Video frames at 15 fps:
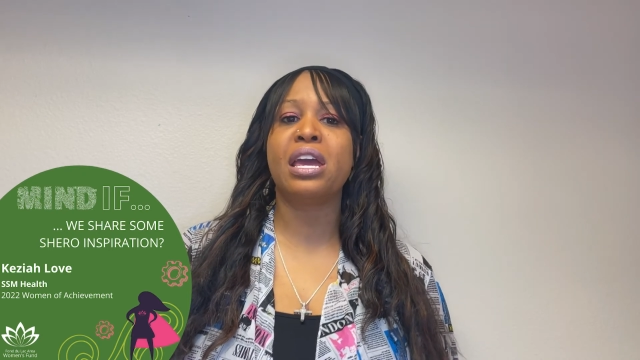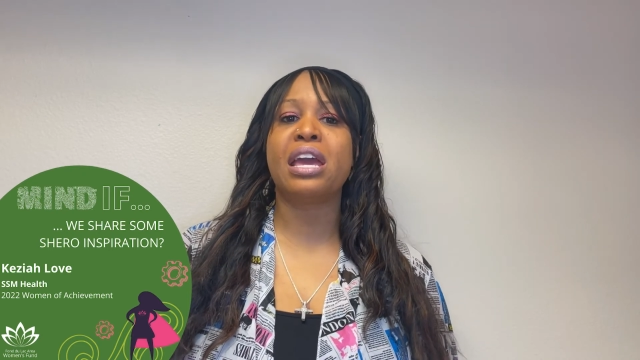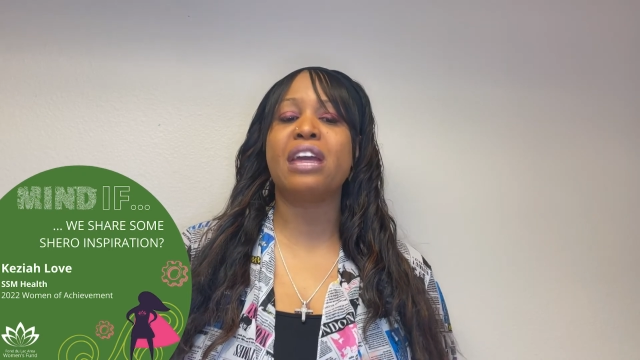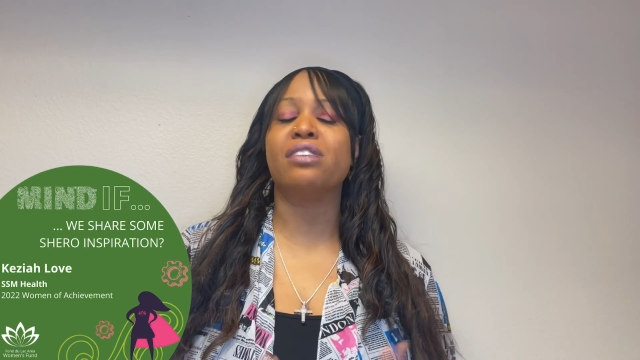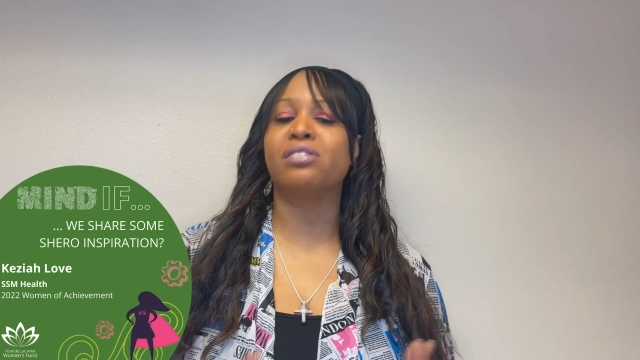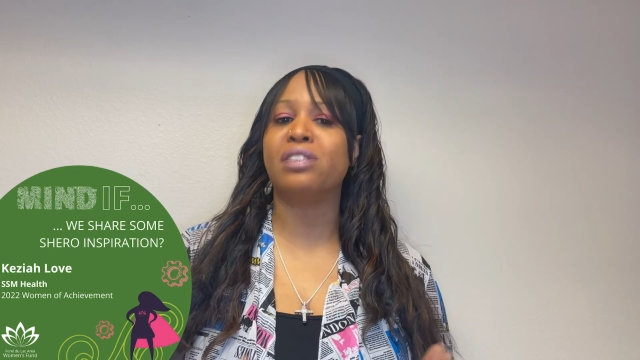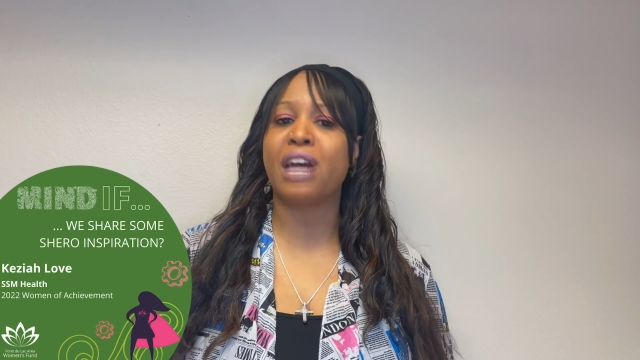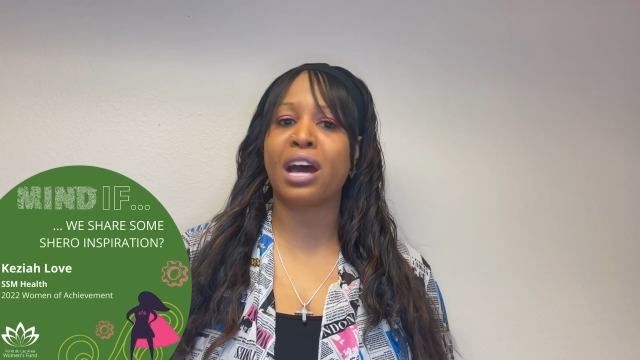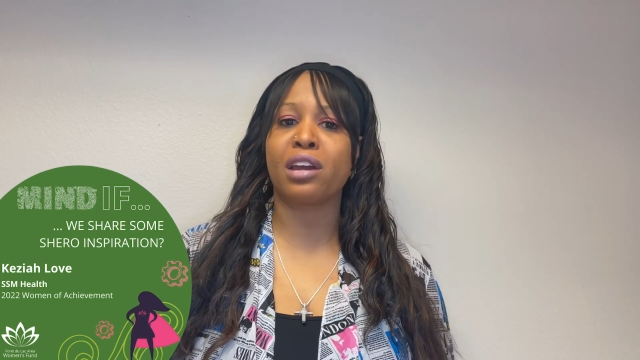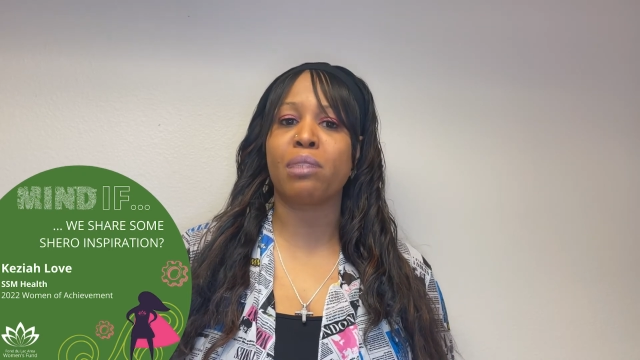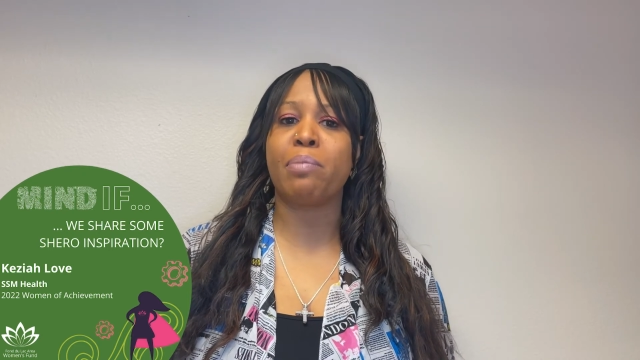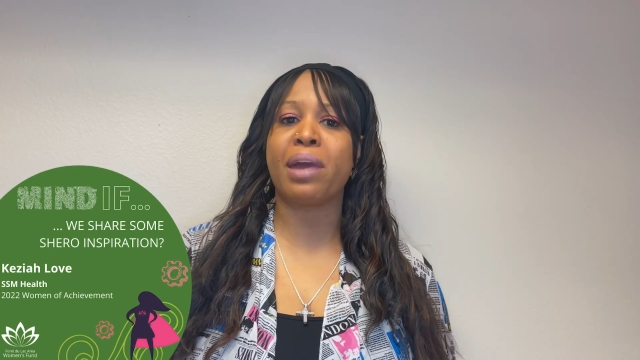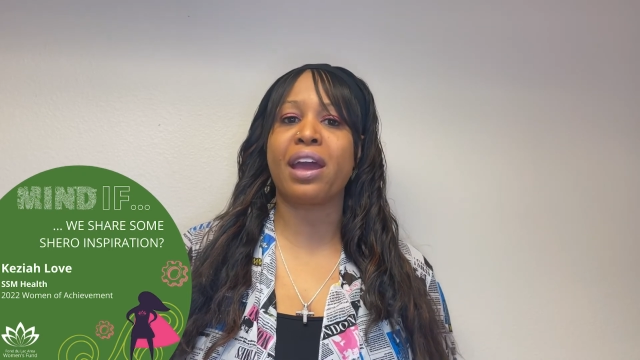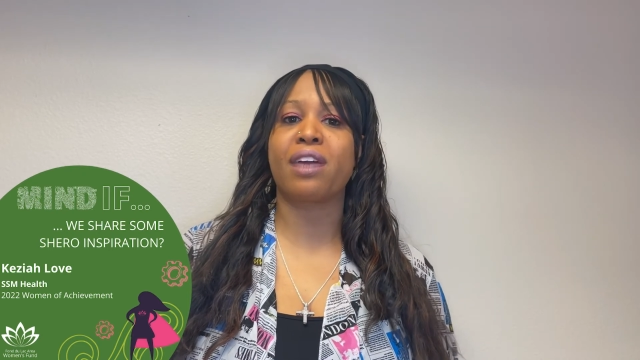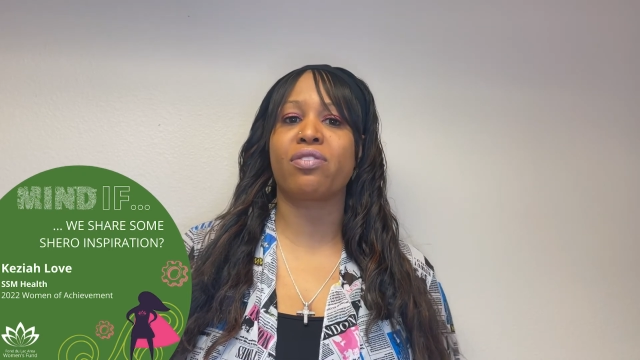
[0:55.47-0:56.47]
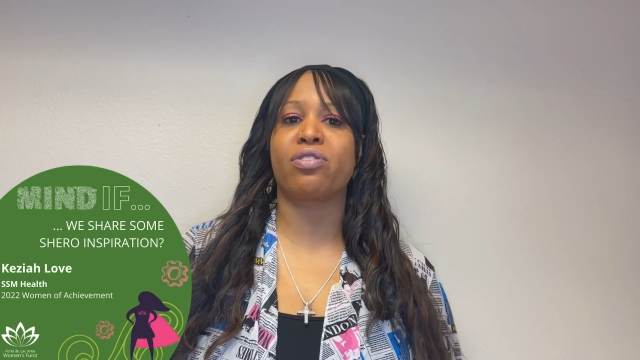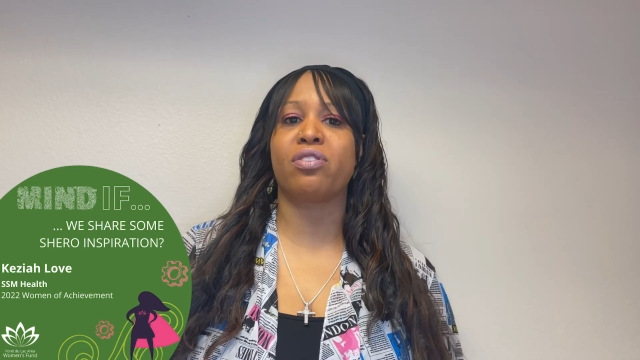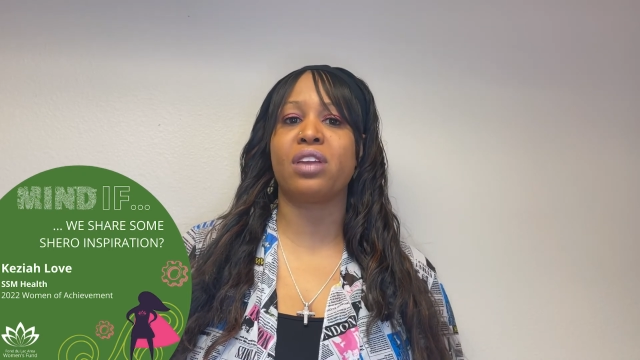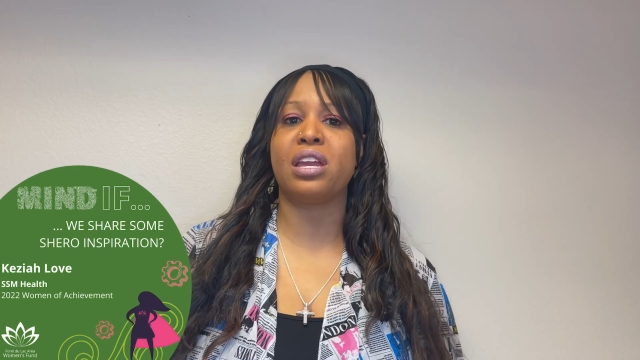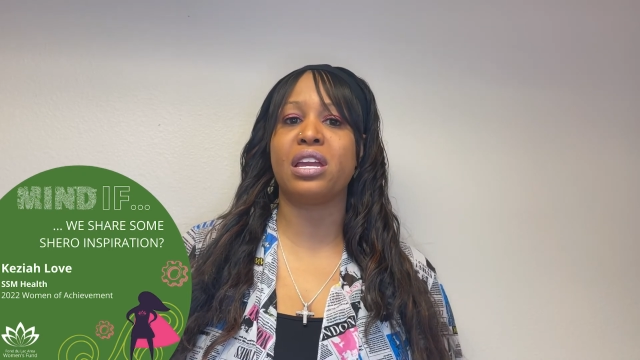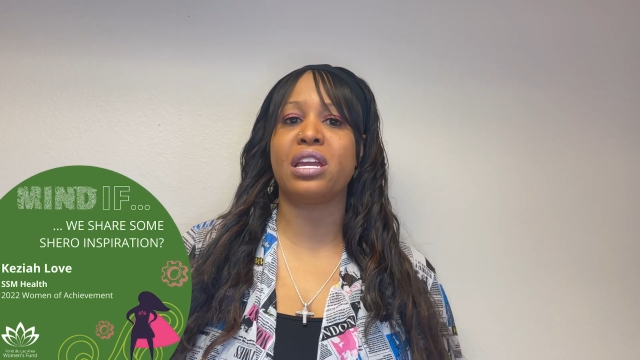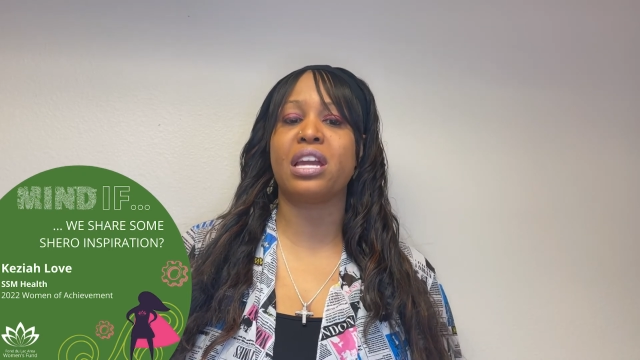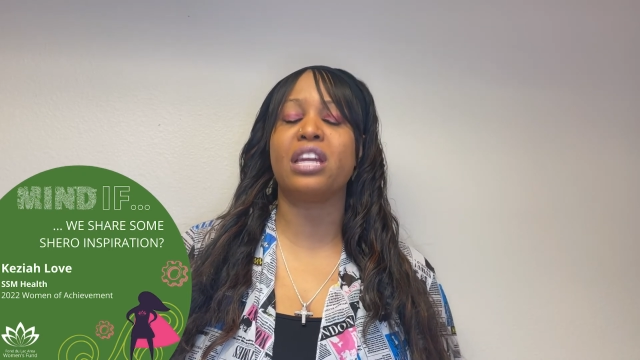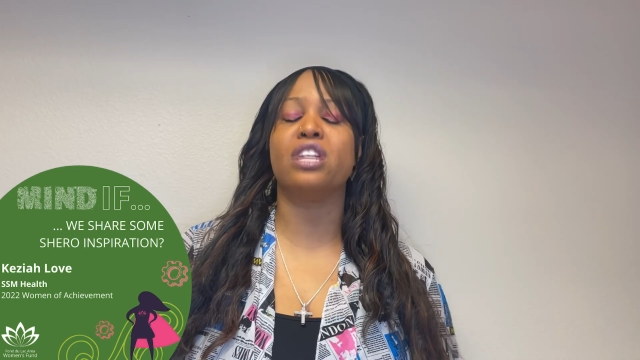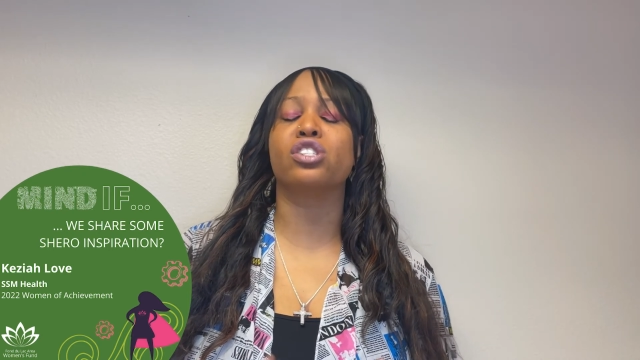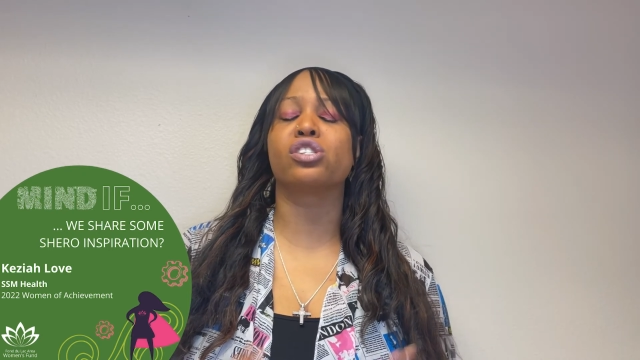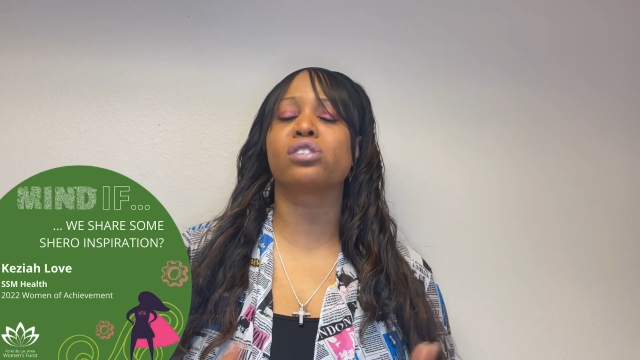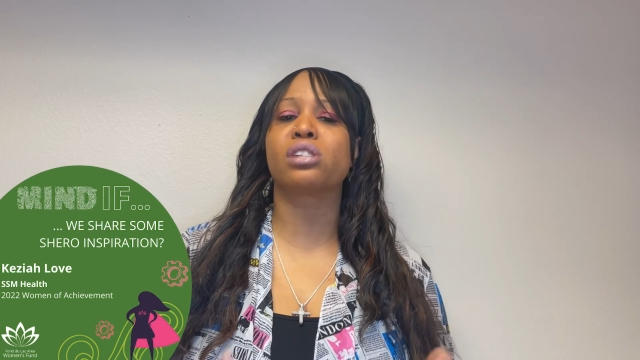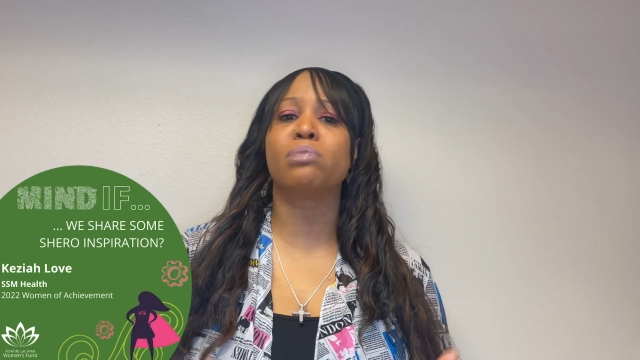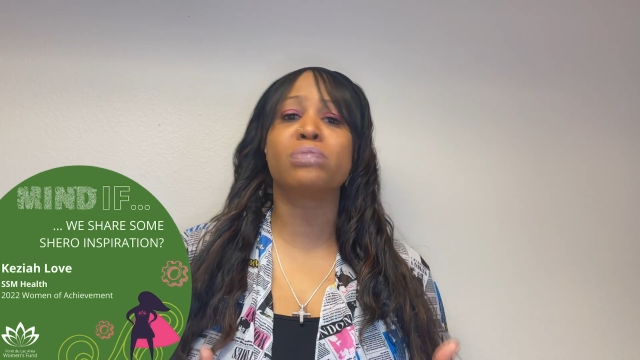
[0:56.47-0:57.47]
is not a bad thing, and it's
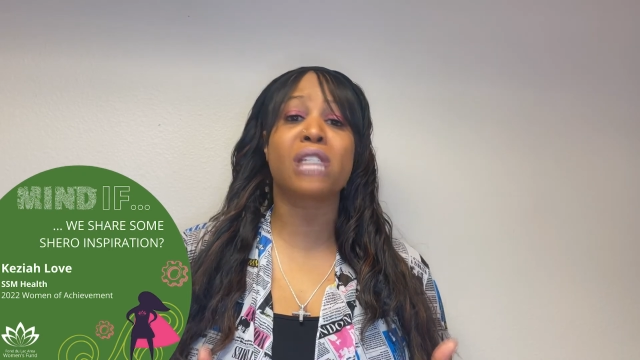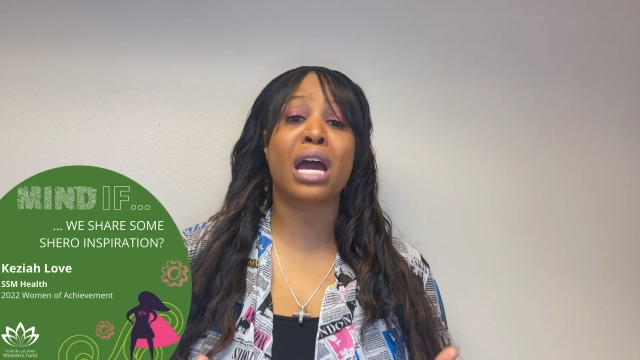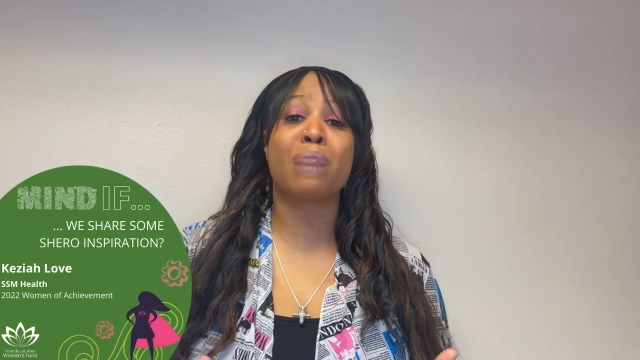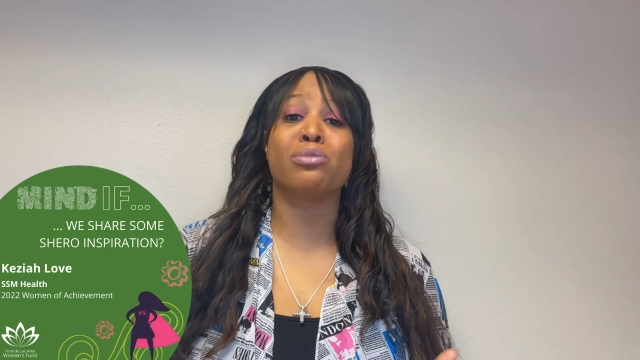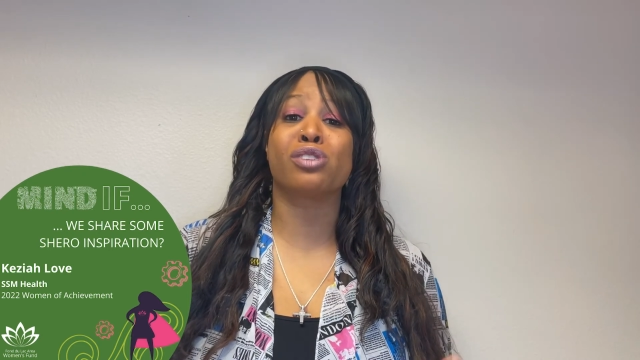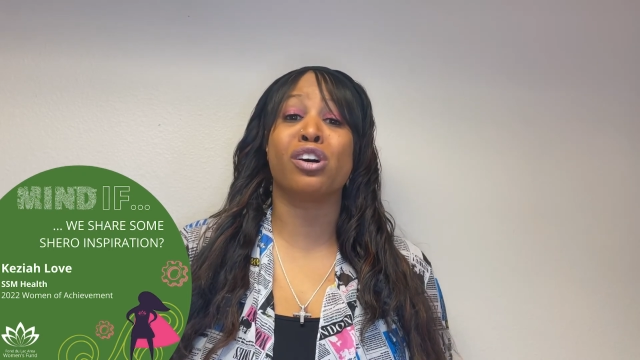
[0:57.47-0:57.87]
sometimes